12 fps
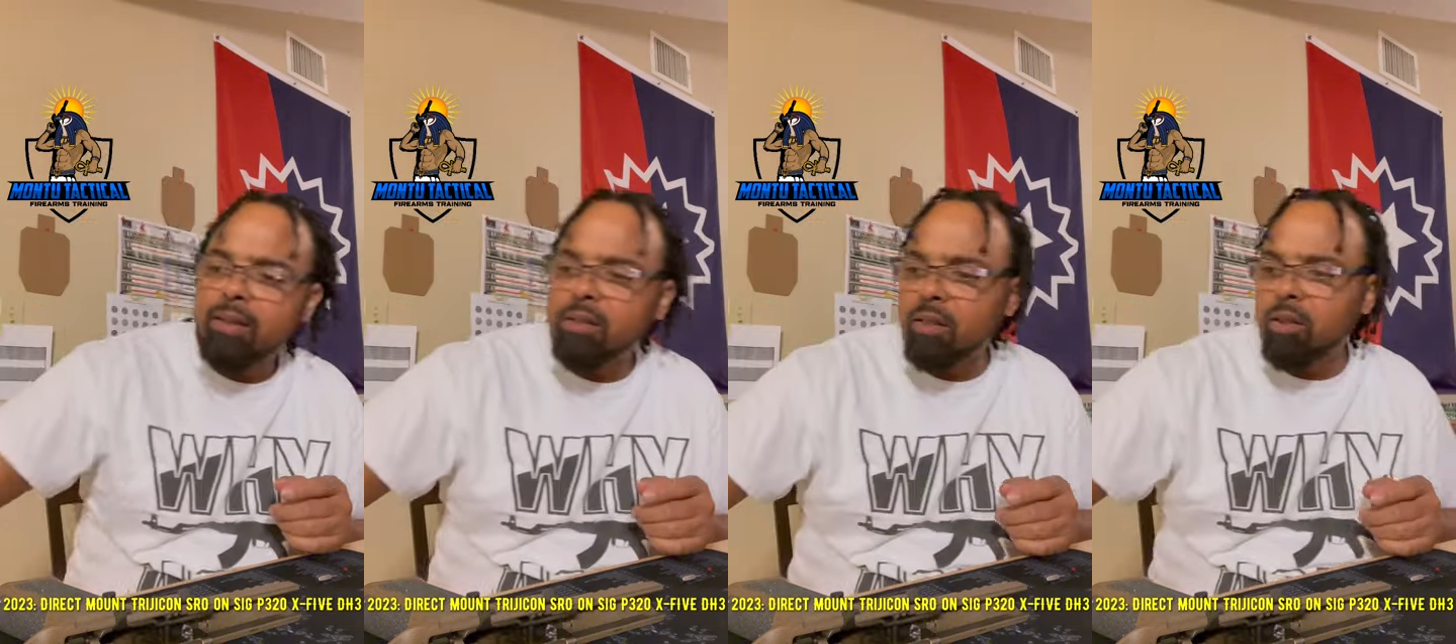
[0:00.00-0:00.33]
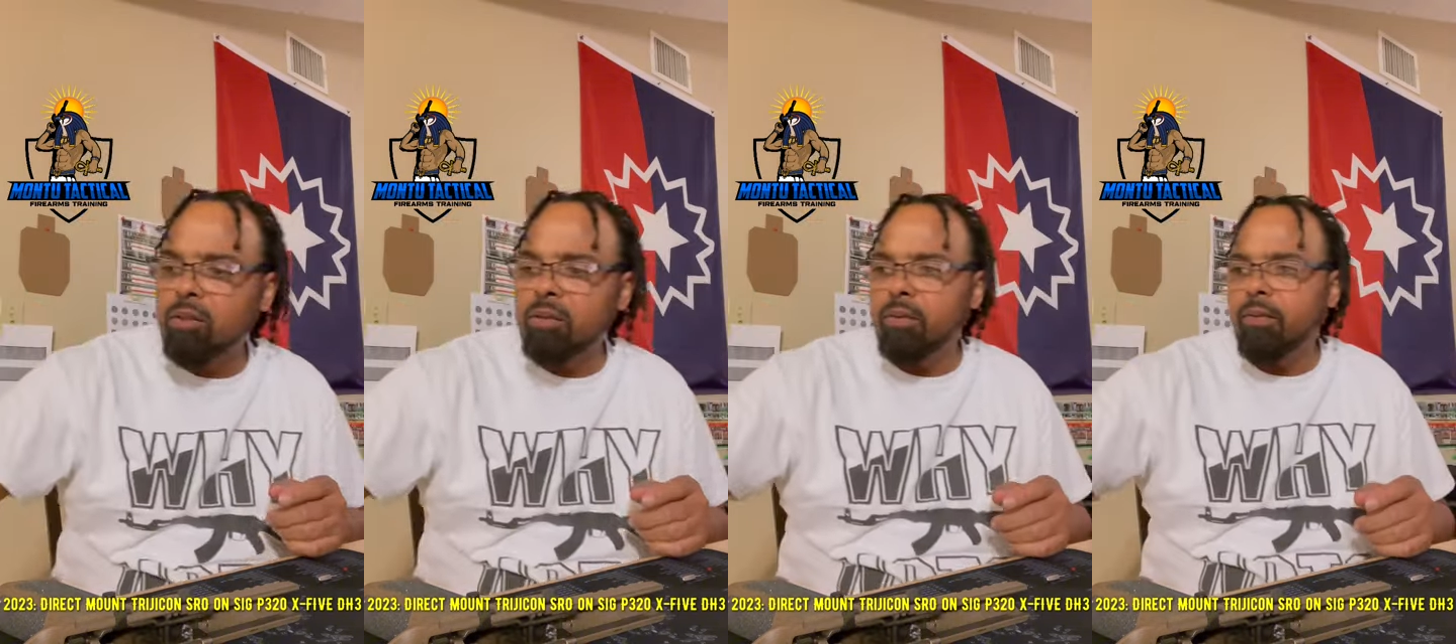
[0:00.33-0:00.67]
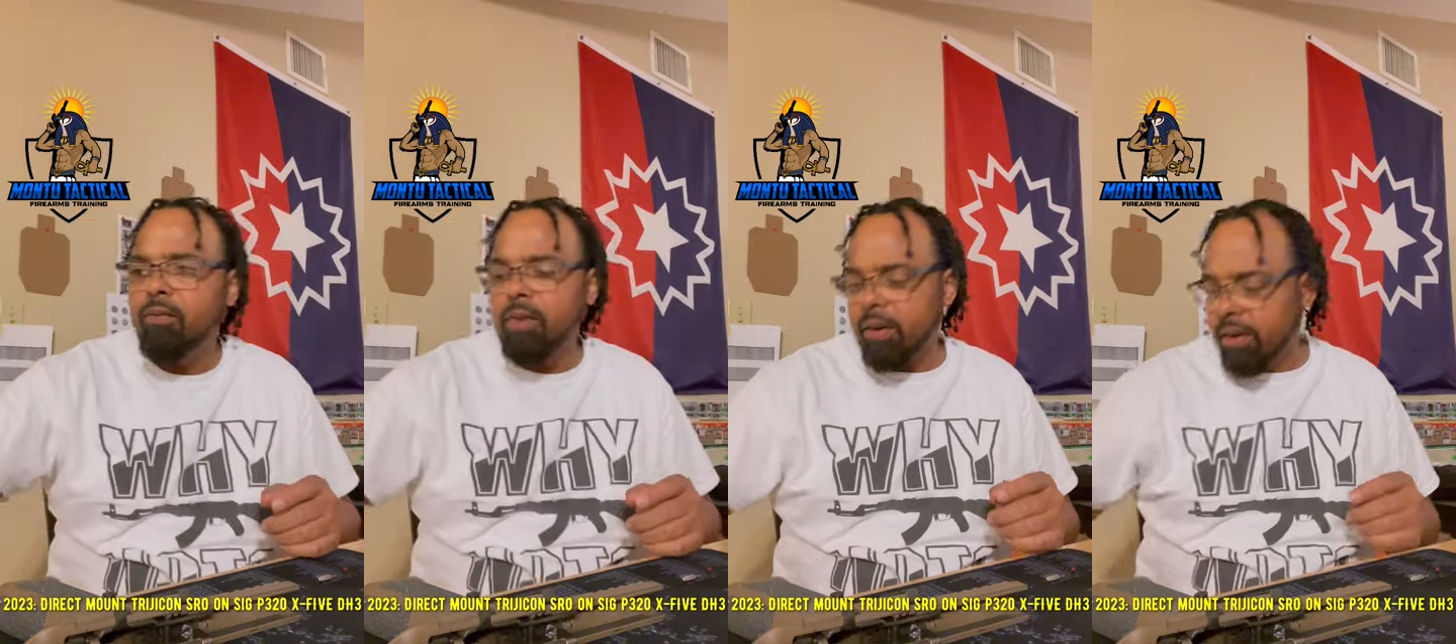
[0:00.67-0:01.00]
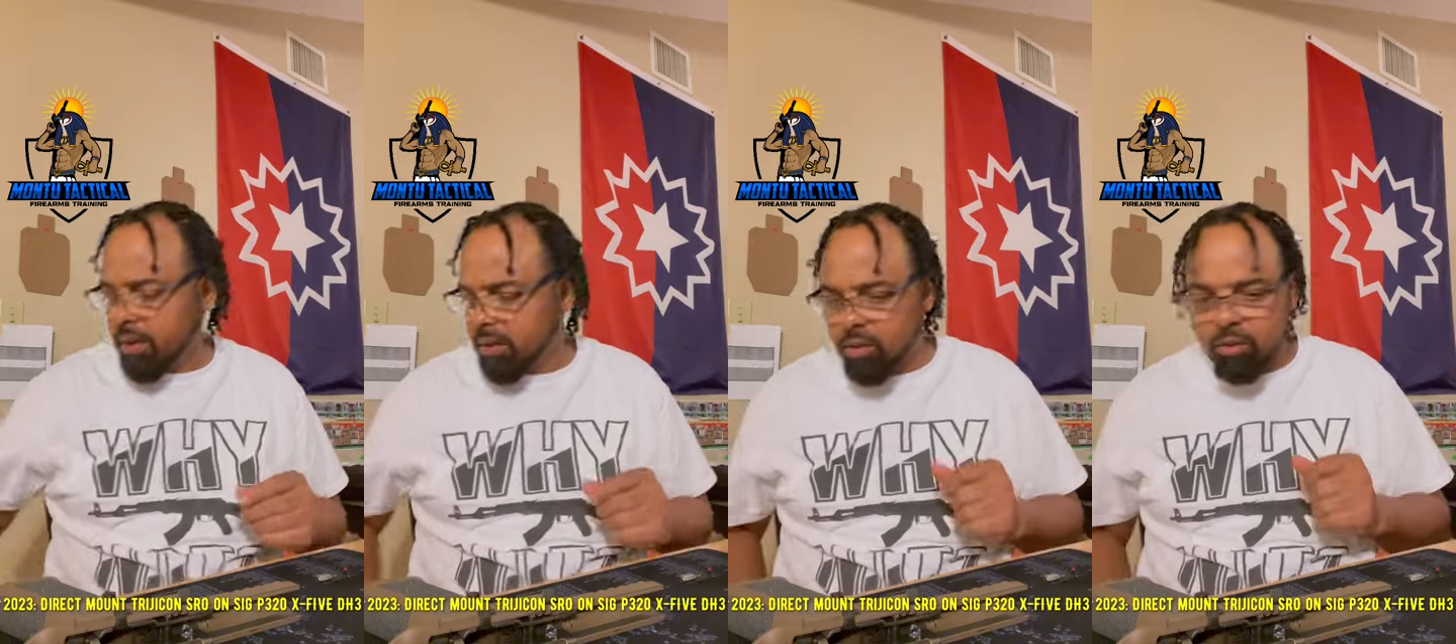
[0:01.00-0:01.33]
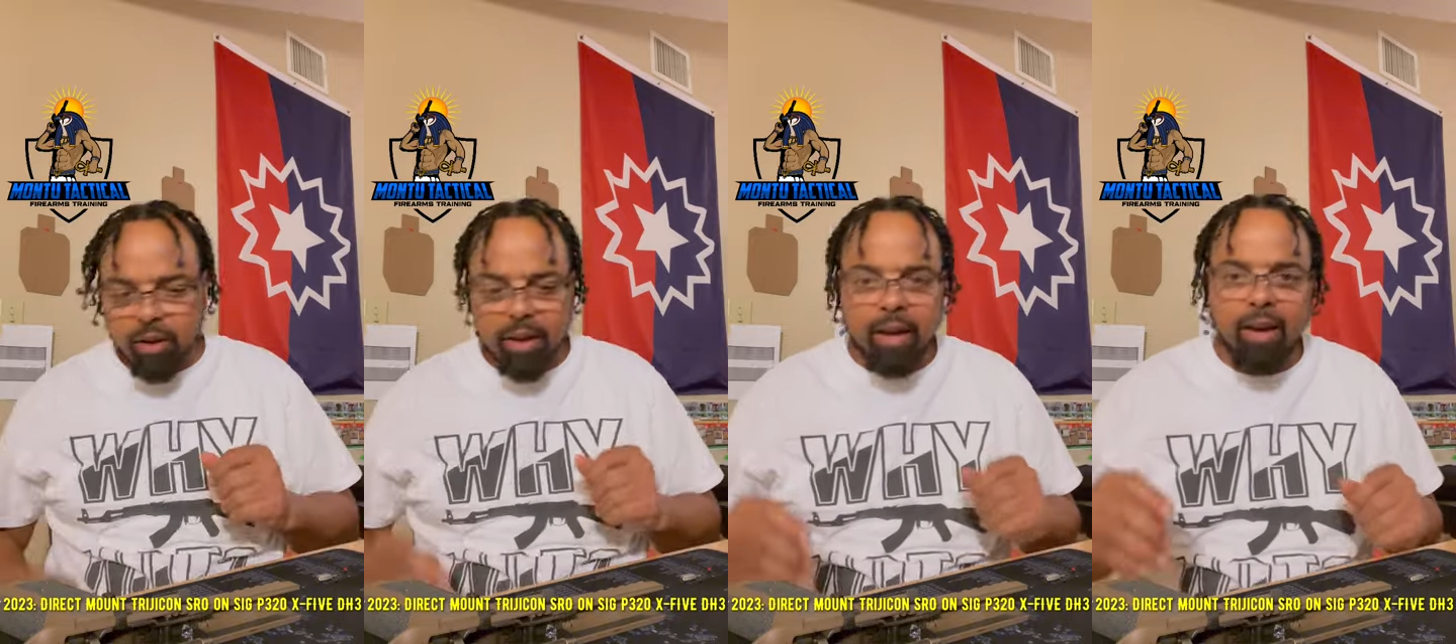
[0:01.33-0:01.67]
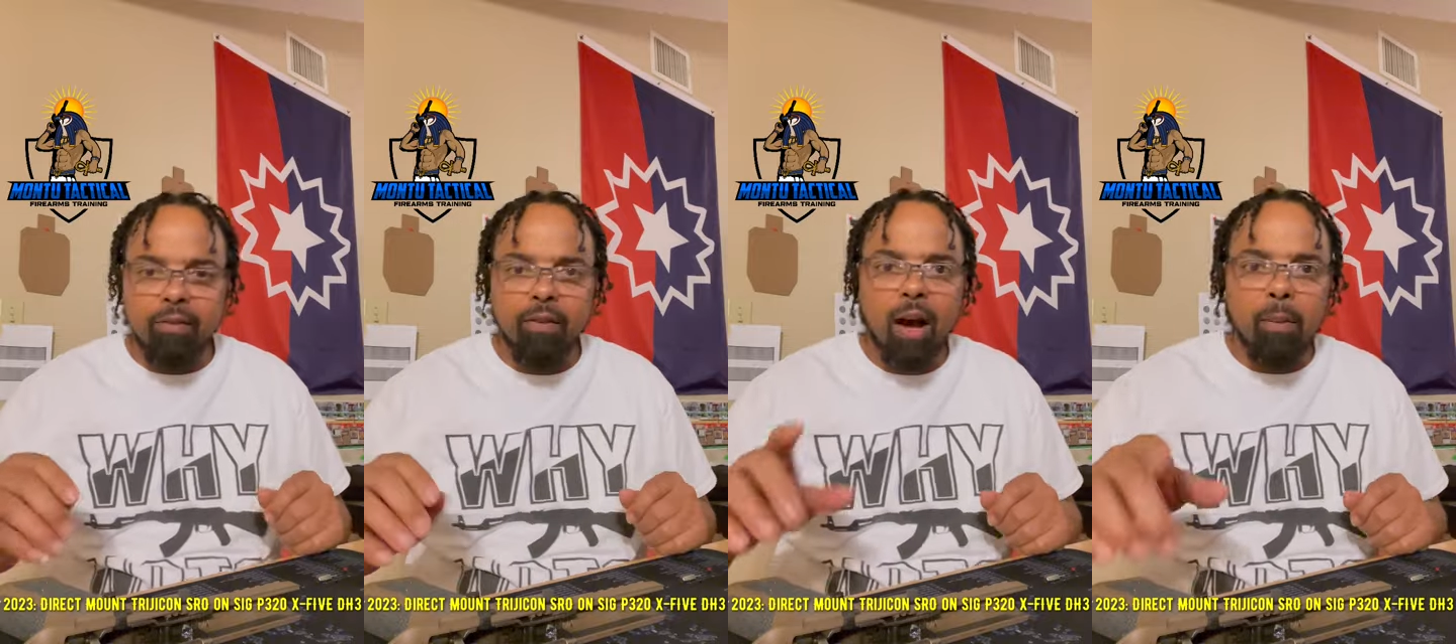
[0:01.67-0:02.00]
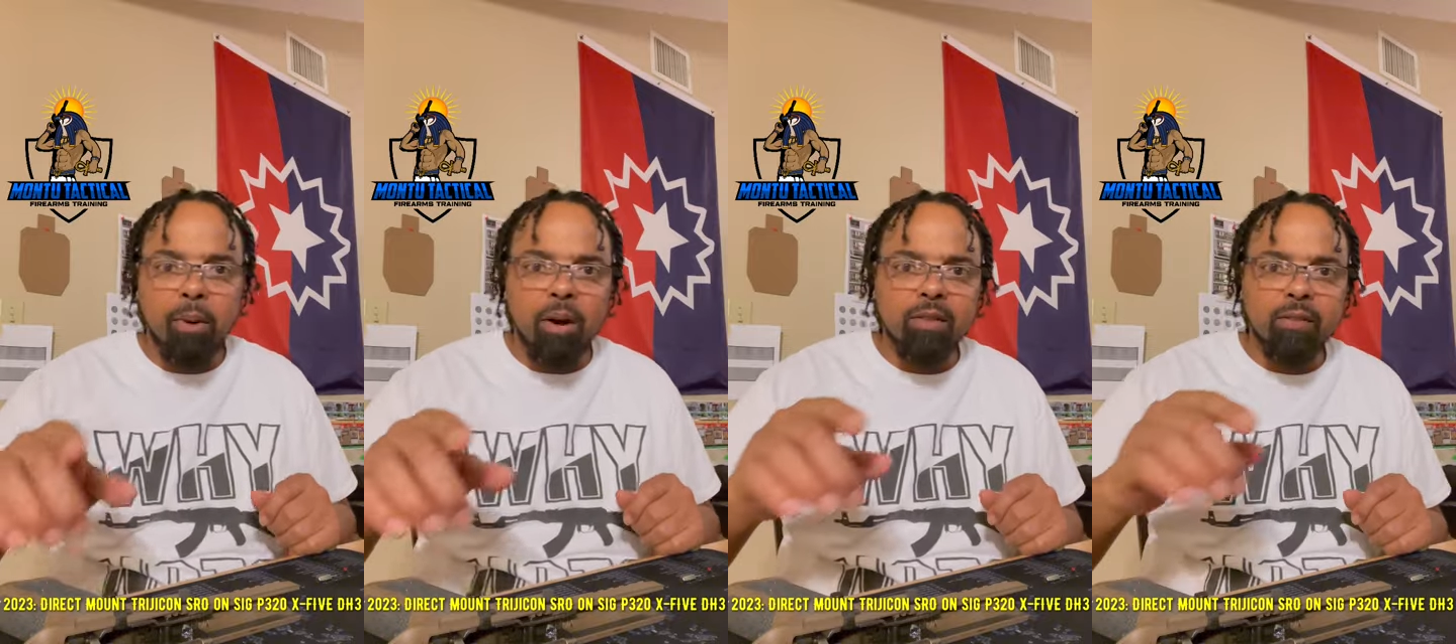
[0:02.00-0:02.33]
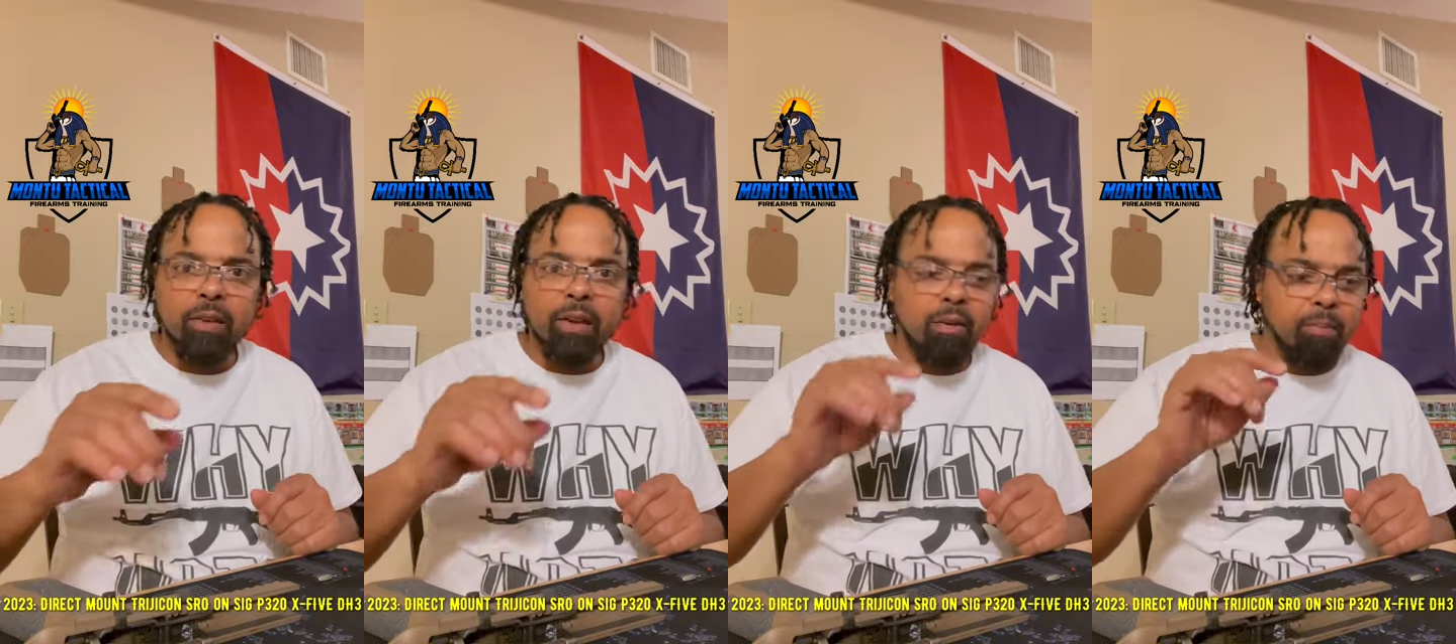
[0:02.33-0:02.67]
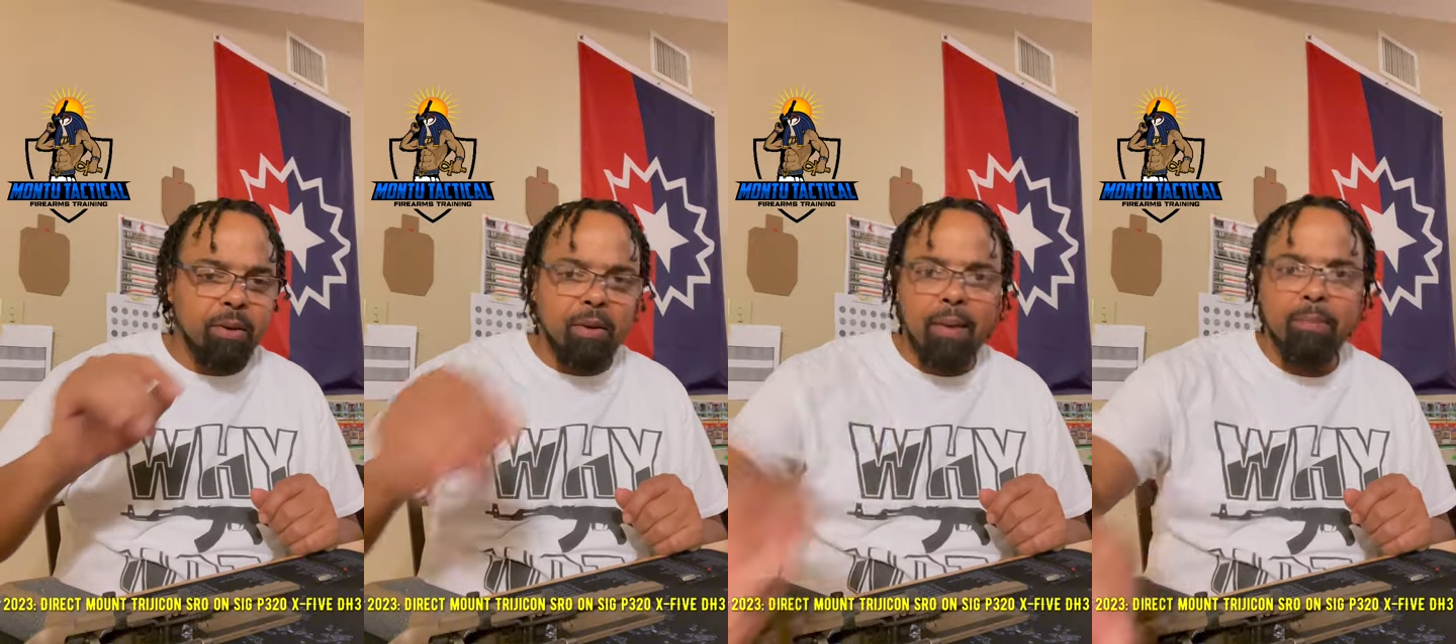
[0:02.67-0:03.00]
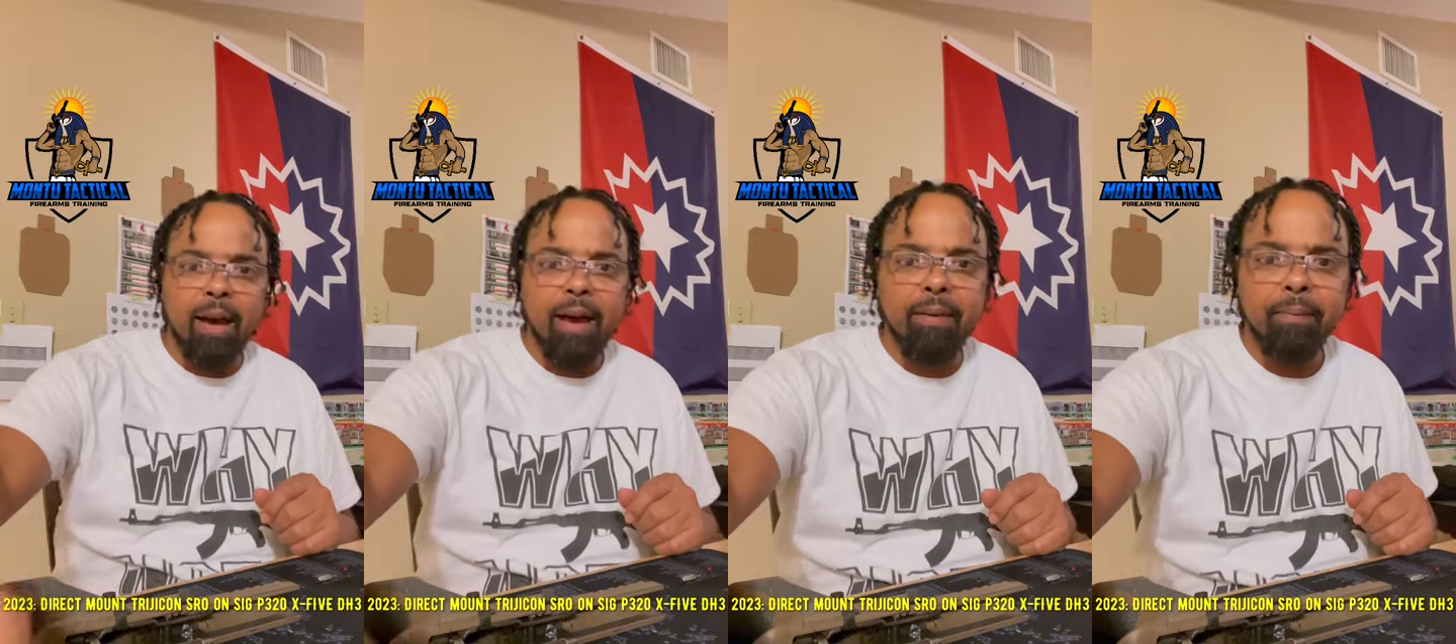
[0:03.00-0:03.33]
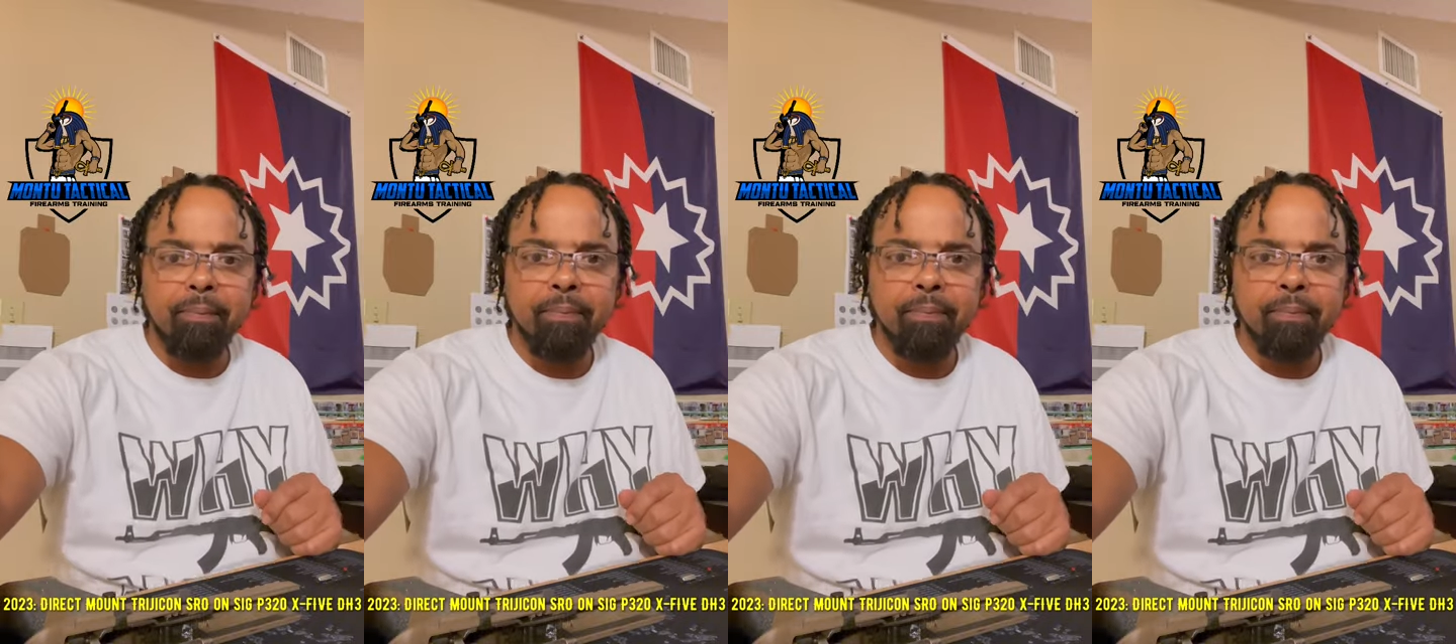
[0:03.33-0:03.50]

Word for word: so very good tool to have. I'll pause the video, be right back.